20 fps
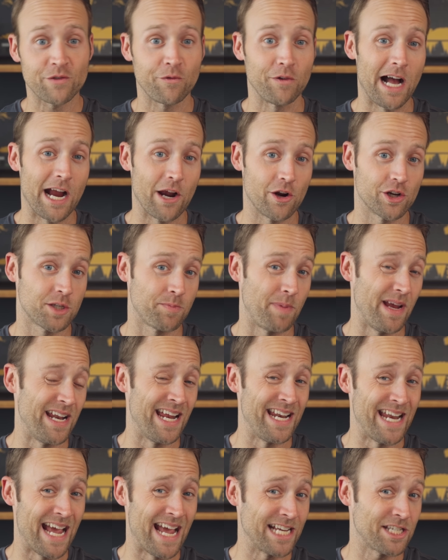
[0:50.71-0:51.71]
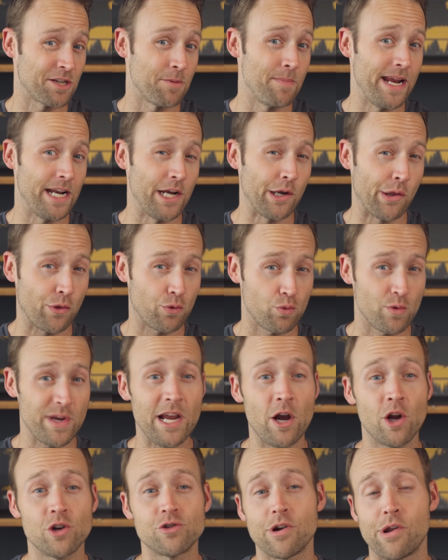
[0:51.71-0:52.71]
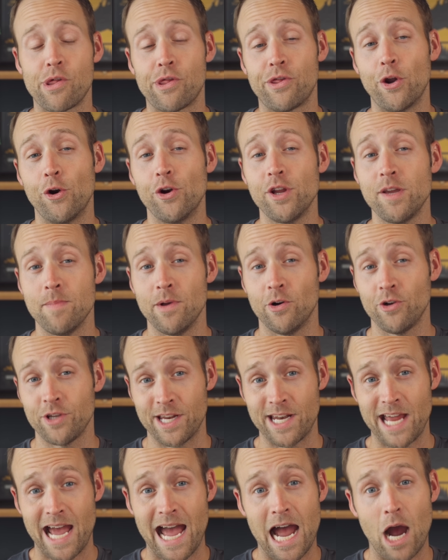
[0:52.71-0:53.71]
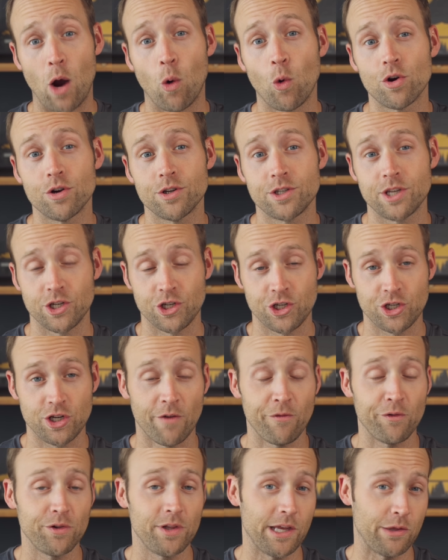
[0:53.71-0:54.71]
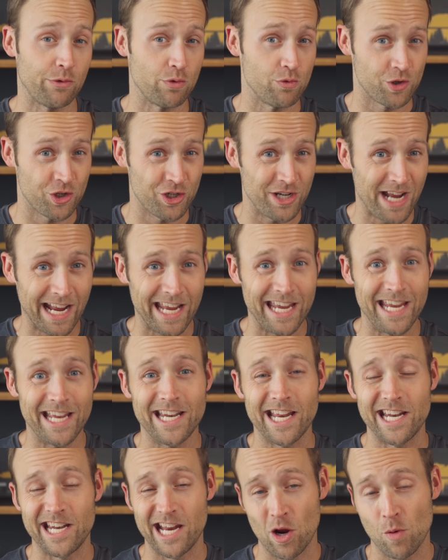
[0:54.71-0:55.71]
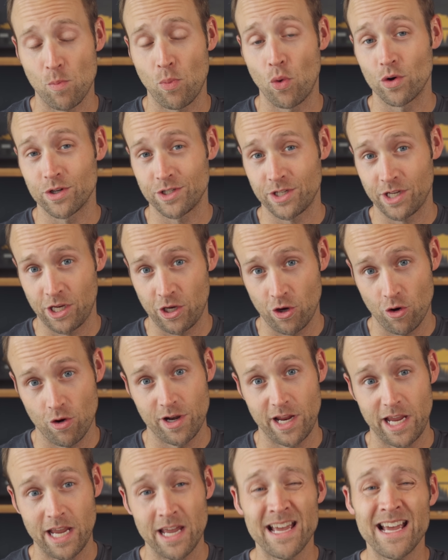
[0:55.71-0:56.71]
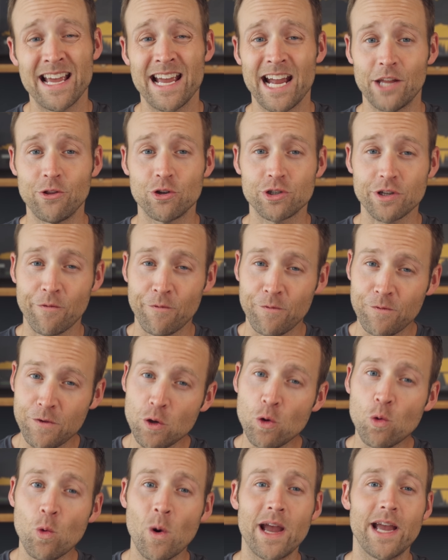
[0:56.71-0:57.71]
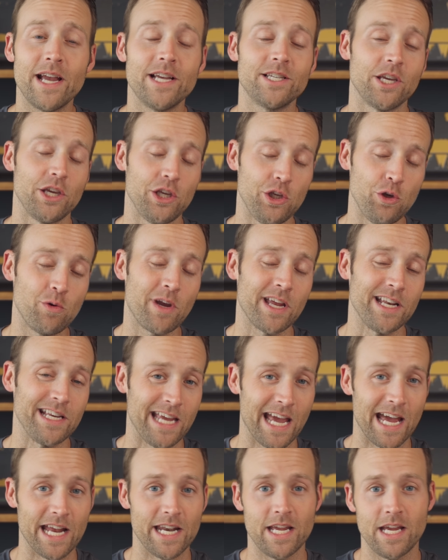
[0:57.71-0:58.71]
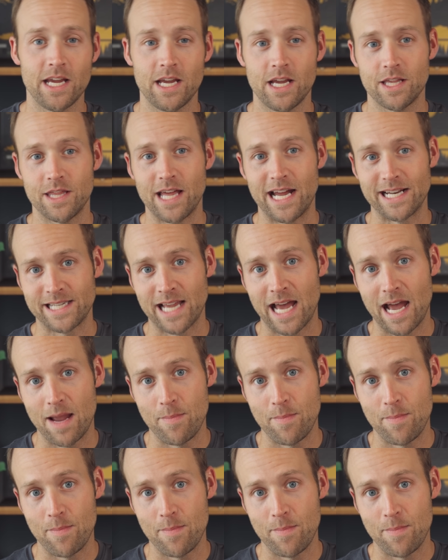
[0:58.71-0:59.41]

flyers spent an estimated 330 million hours shuffling through check-in and airport security. And there's a few ways you can get that time